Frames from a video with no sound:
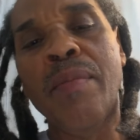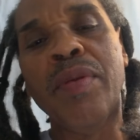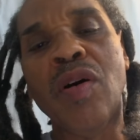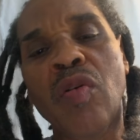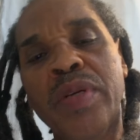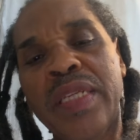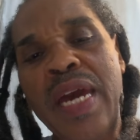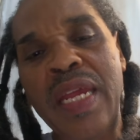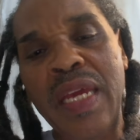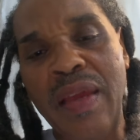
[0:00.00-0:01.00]
the homie
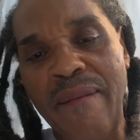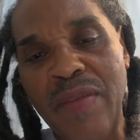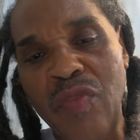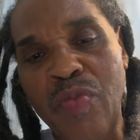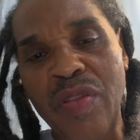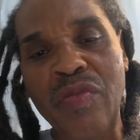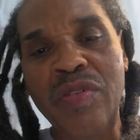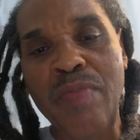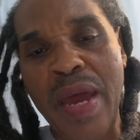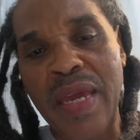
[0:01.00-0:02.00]
Danny, his brother was
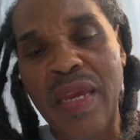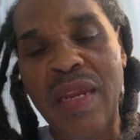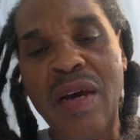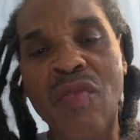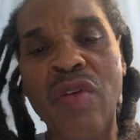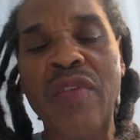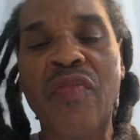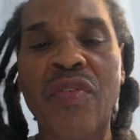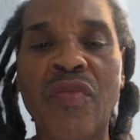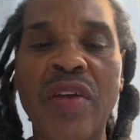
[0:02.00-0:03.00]
Mike, and uh,
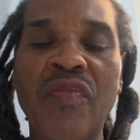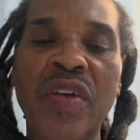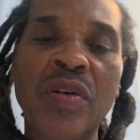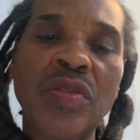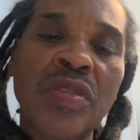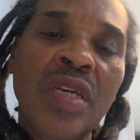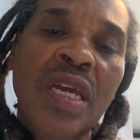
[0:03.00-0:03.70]
Rayford, Ray Fields